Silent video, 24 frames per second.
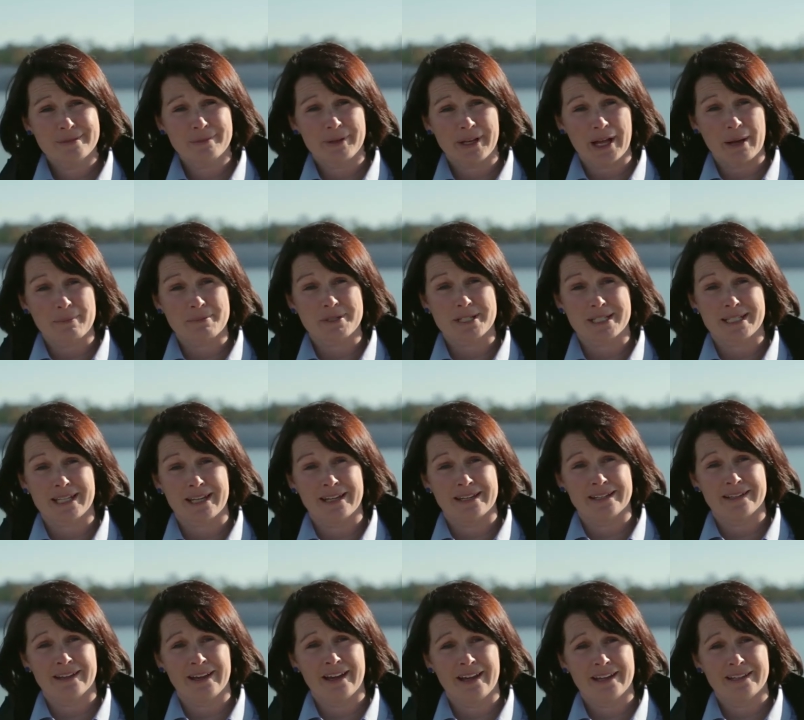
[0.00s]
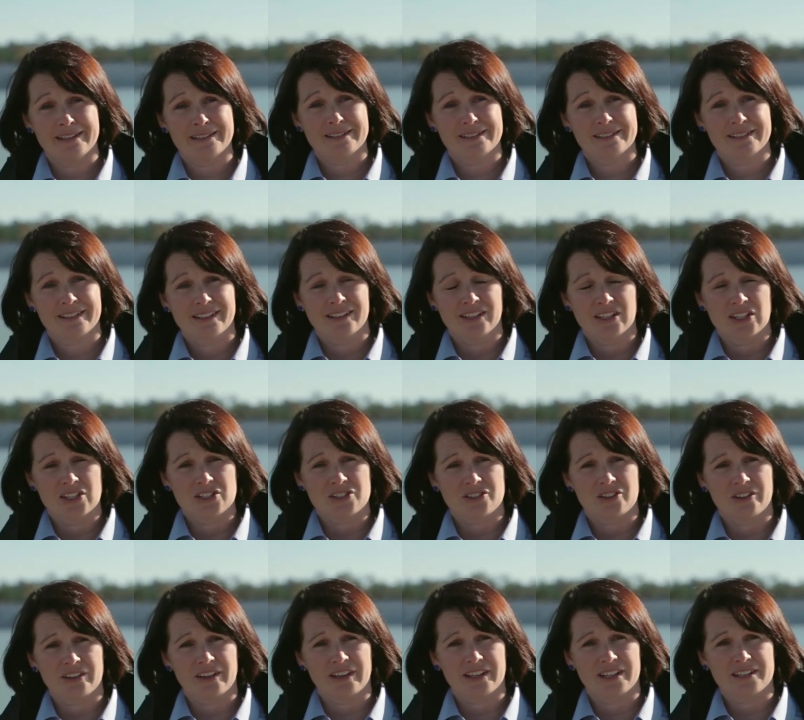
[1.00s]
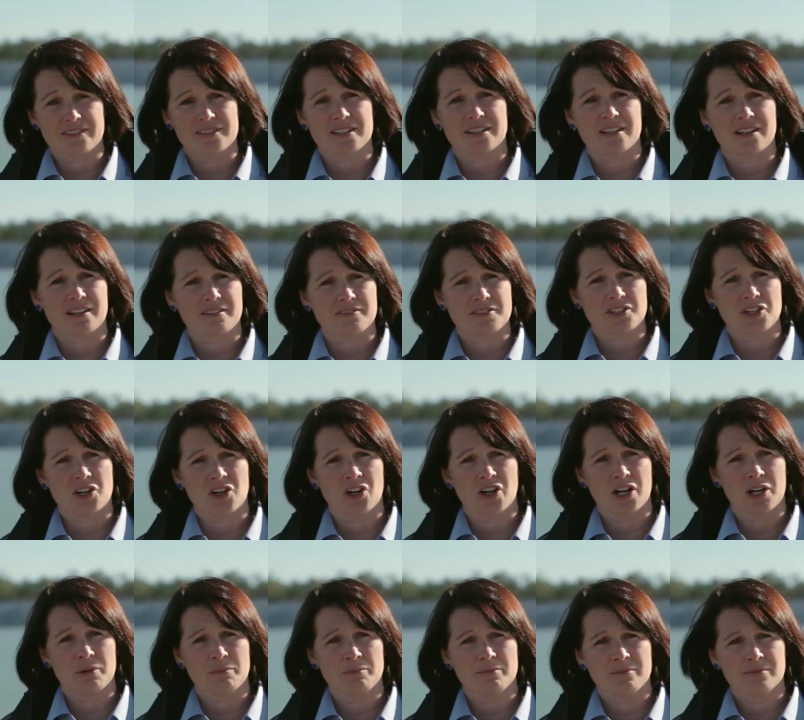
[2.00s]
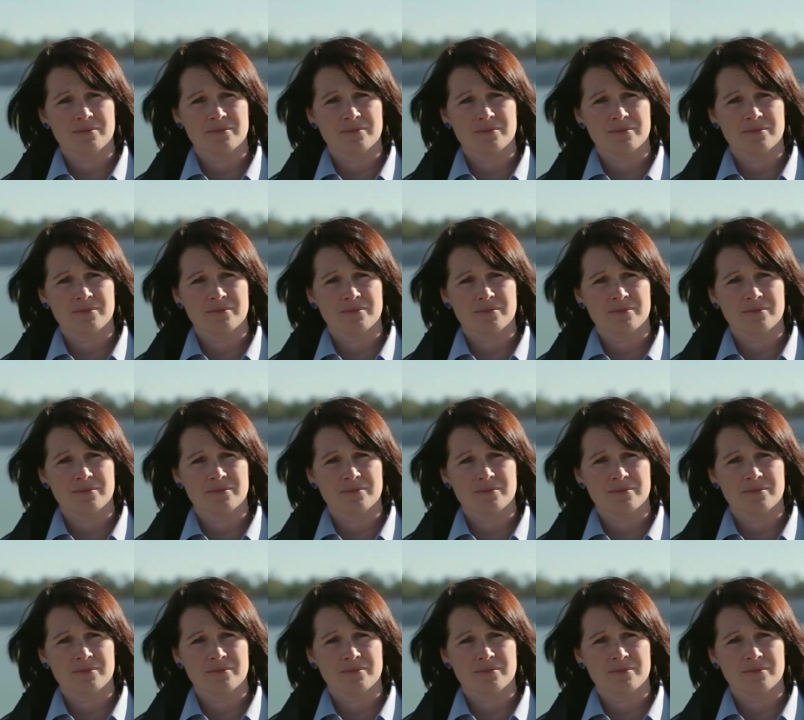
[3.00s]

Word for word: yeah, but up to 10 days. Yeah. So that gives it enough time.